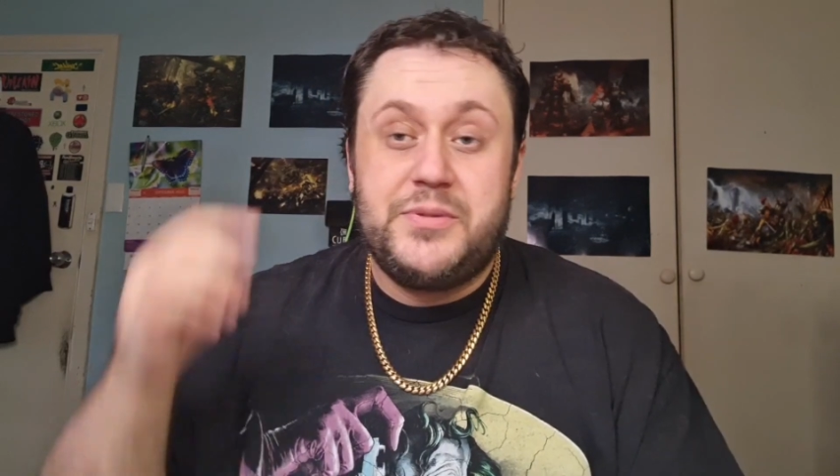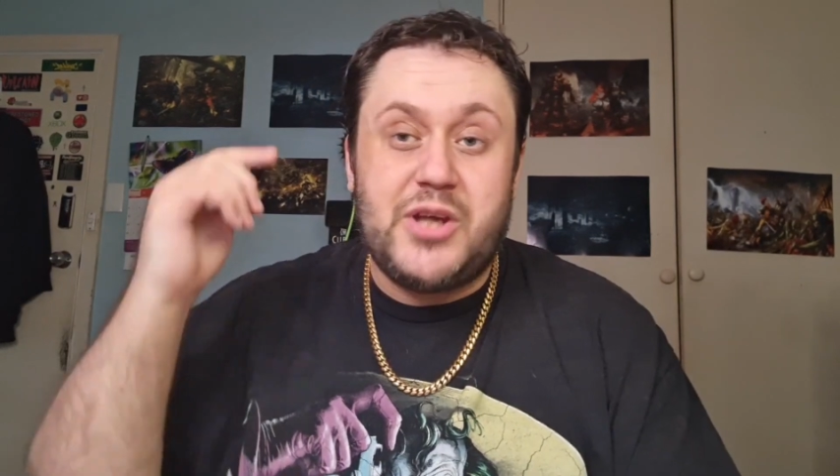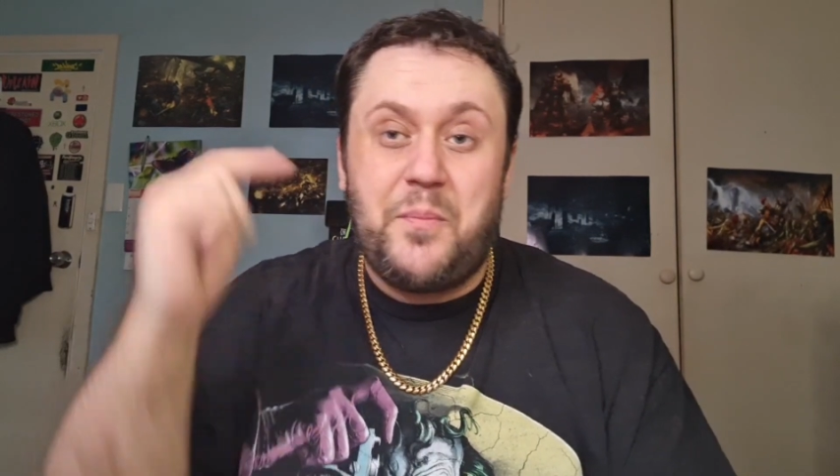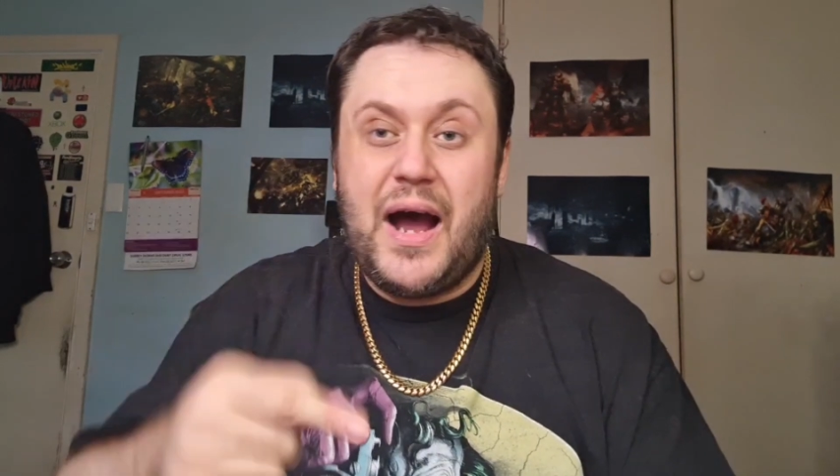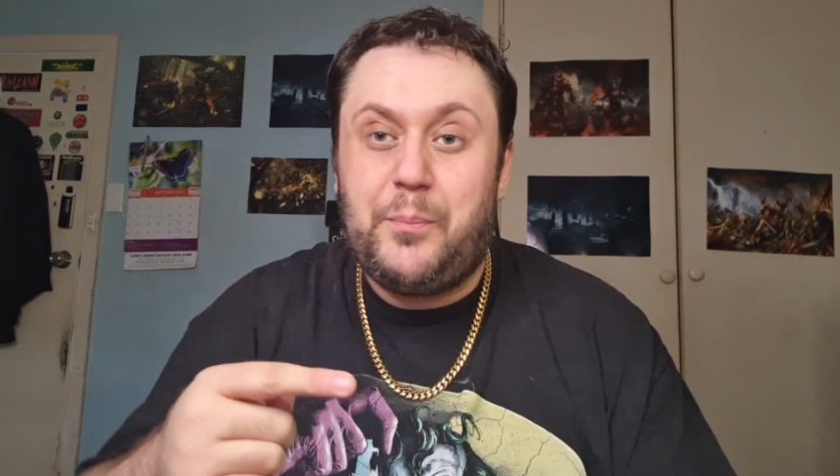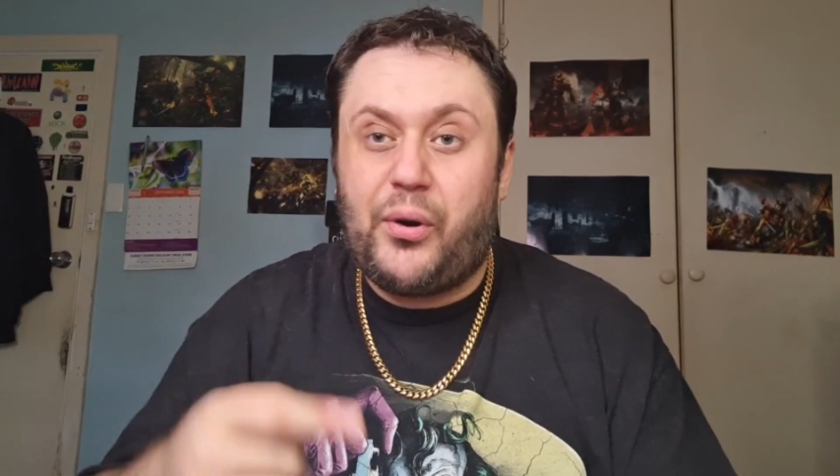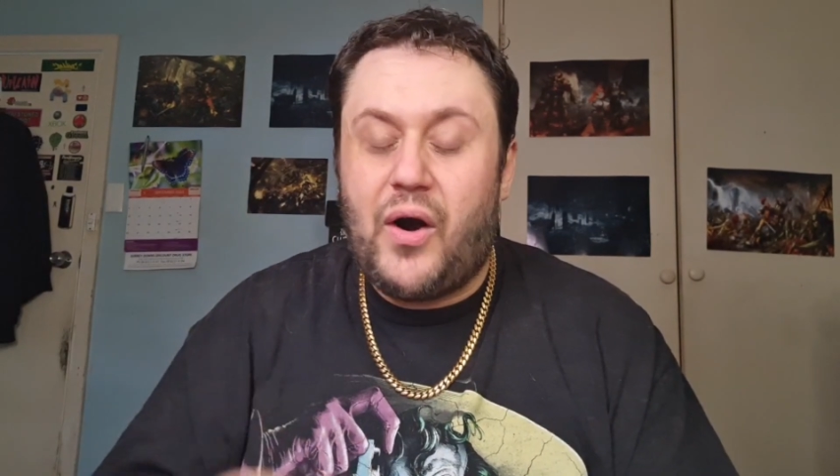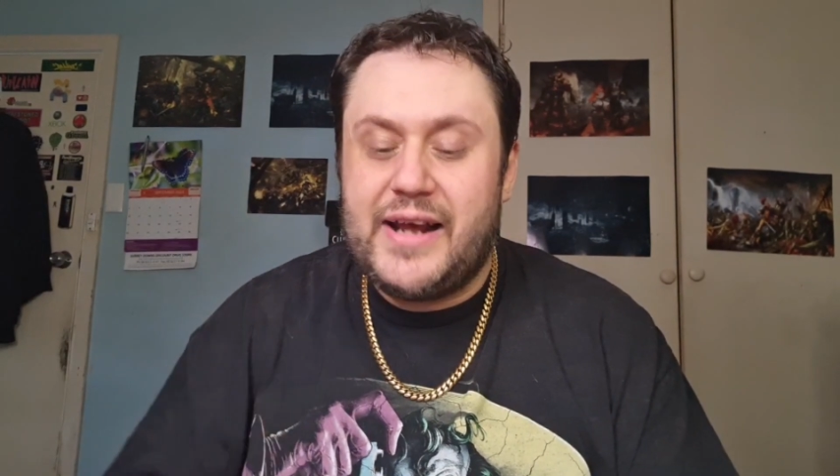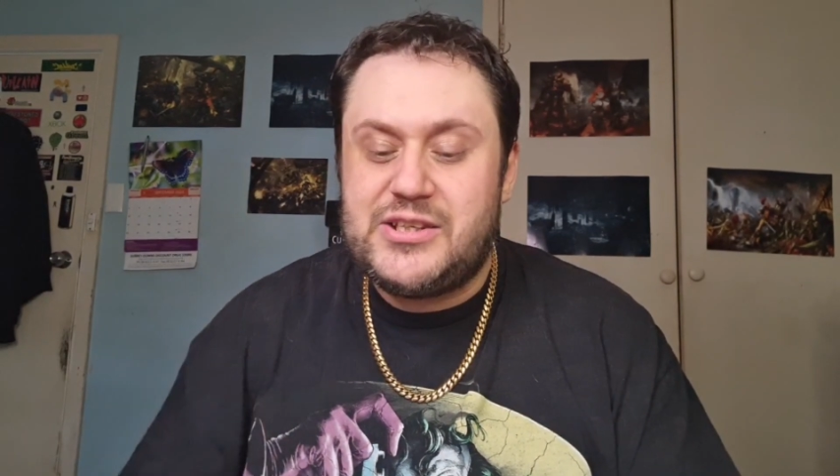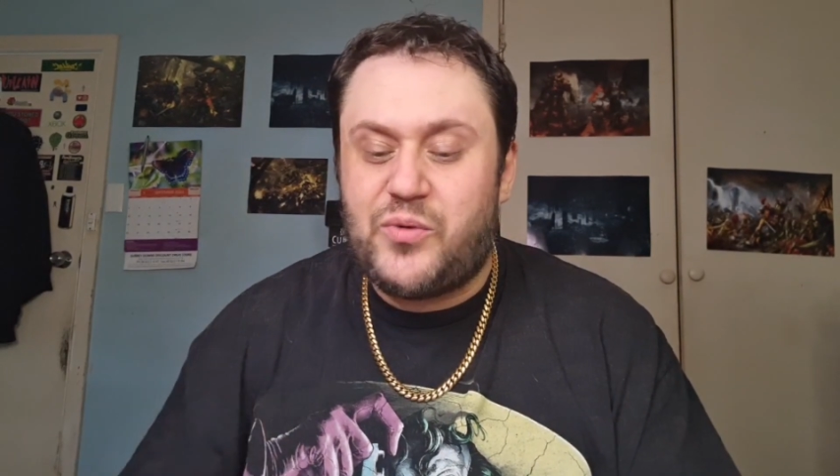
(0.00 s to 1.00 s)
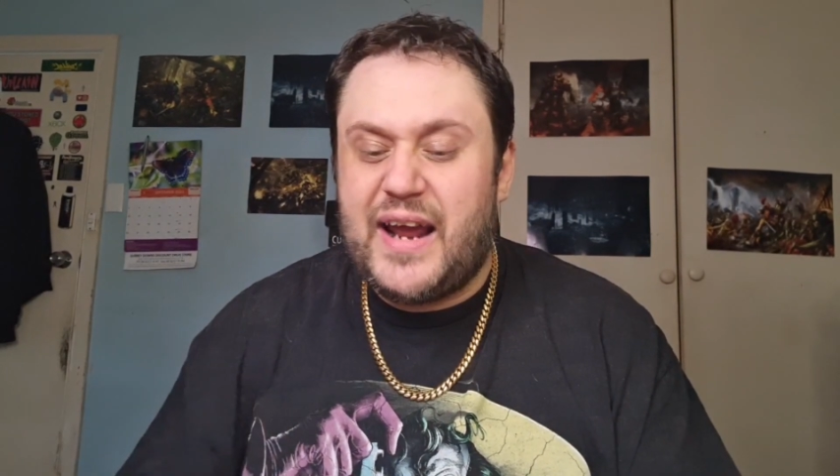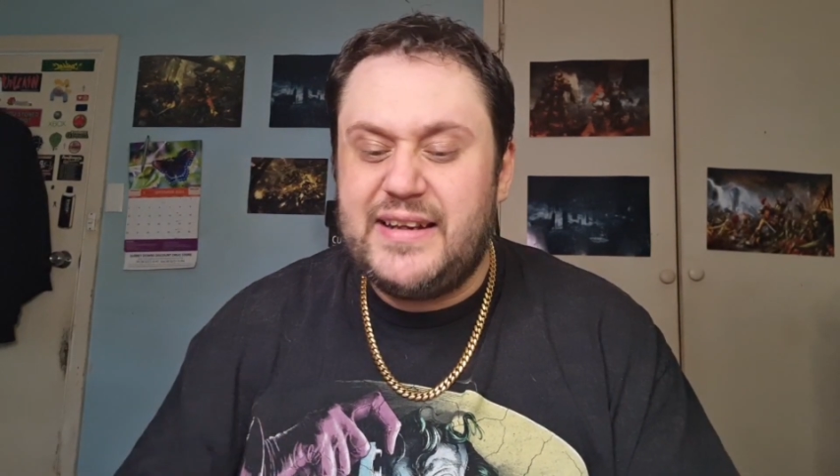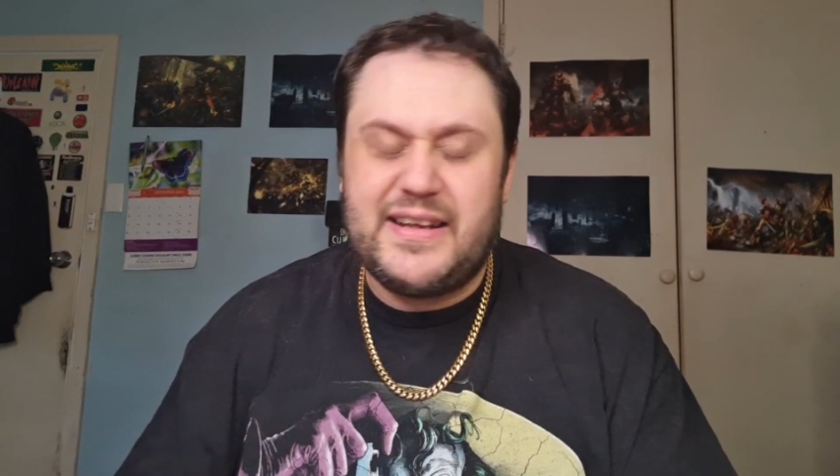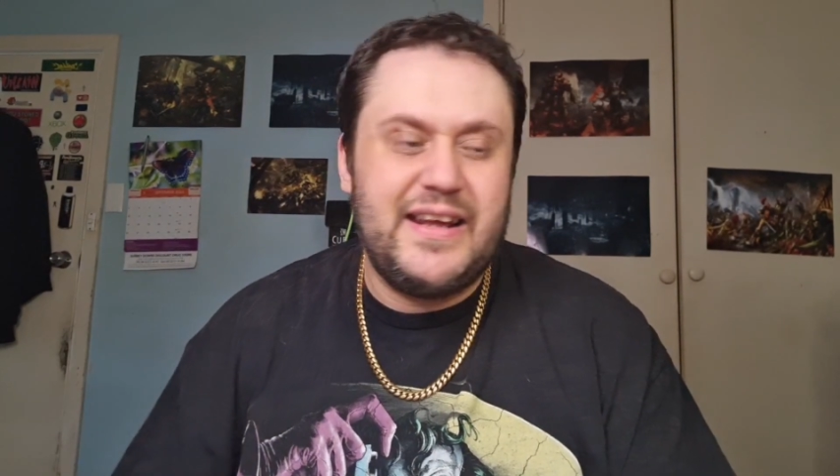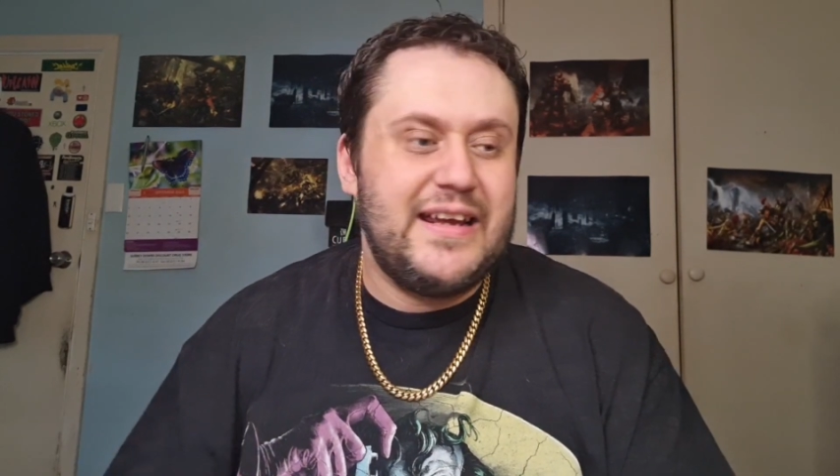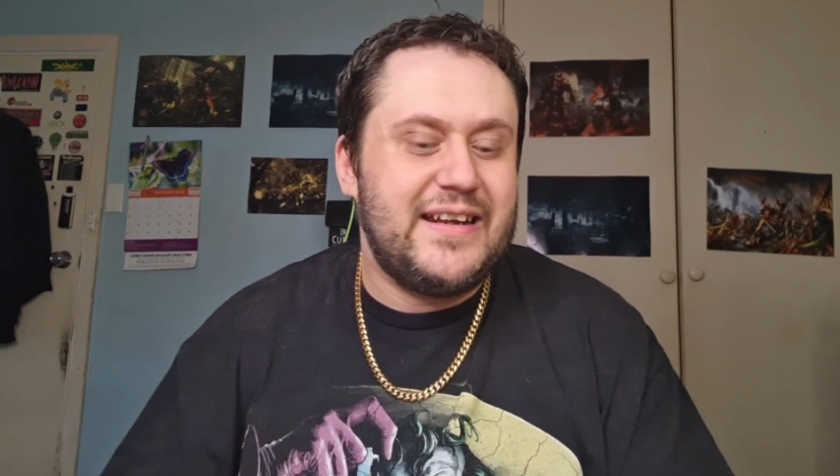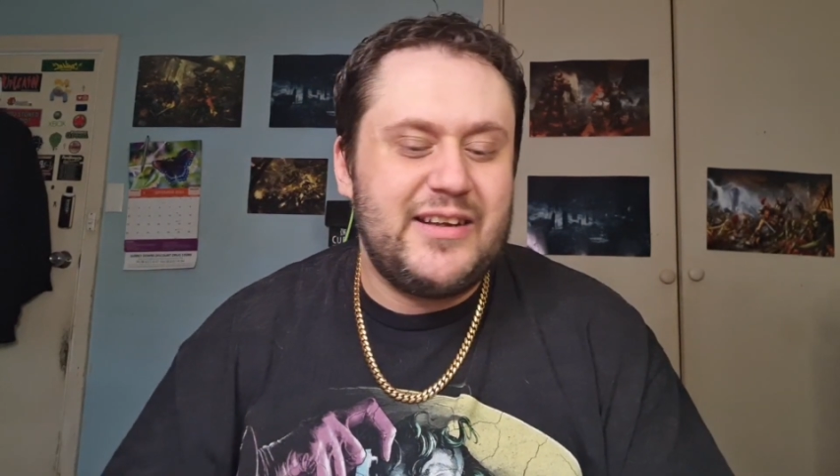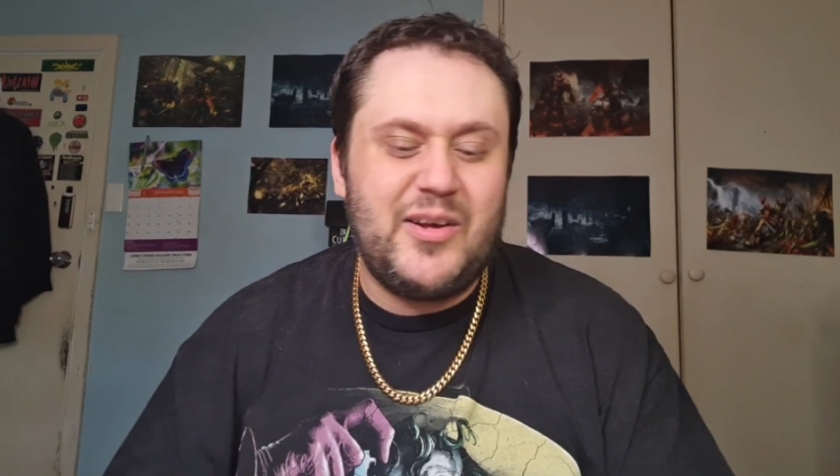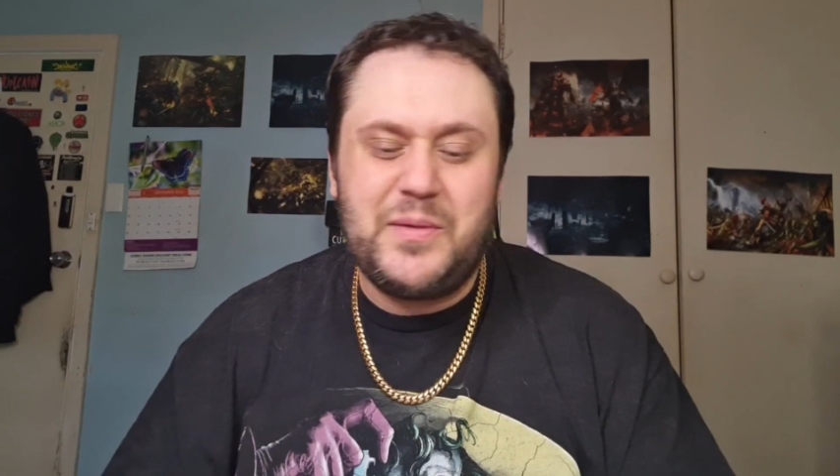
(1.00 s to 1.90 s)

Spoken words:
So my price rating,